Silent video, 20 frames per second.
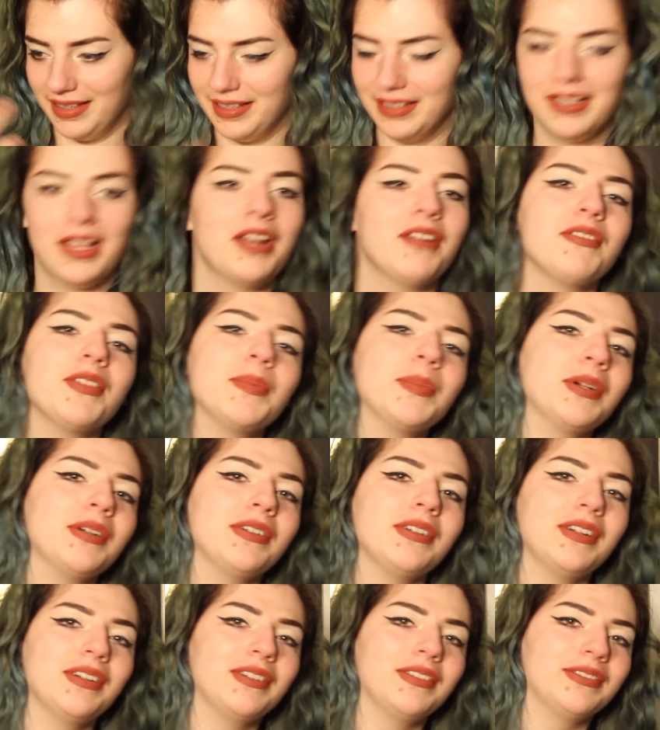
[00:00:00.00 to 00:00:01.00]
none of them
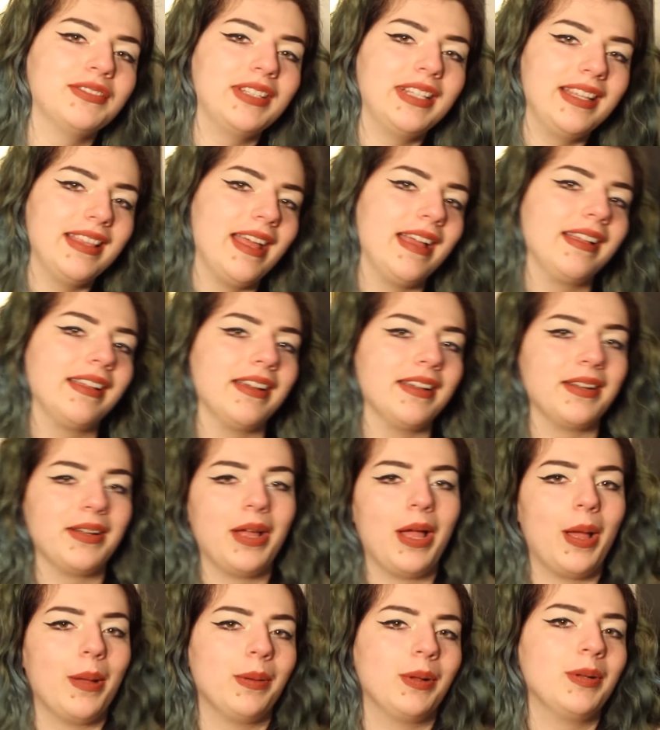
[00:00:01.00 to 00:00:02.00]
are really that good.
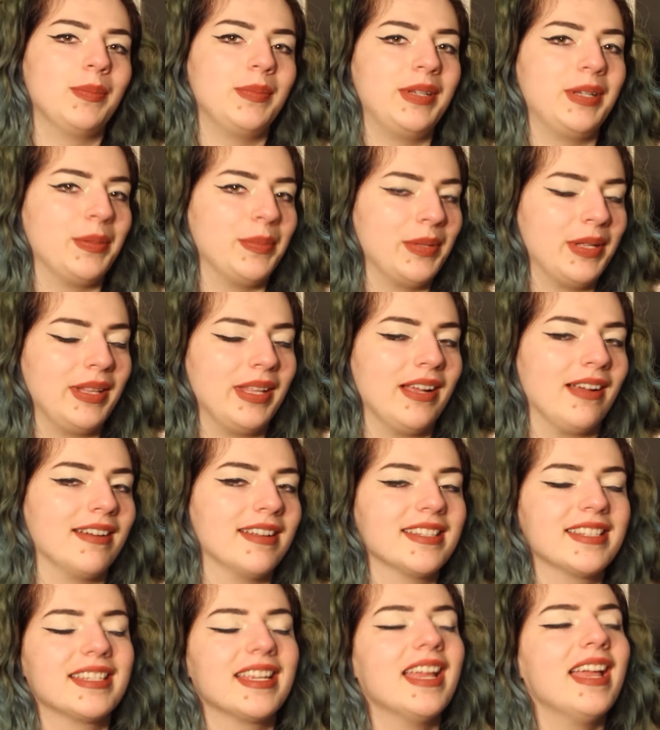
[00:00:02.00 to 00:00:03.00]
I'm gonna be completely
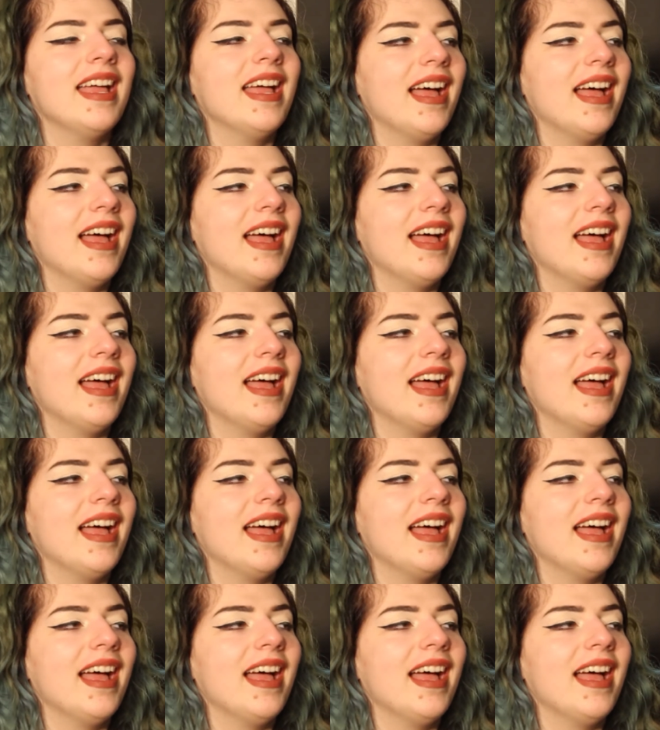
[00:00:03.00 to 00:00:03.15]
honest.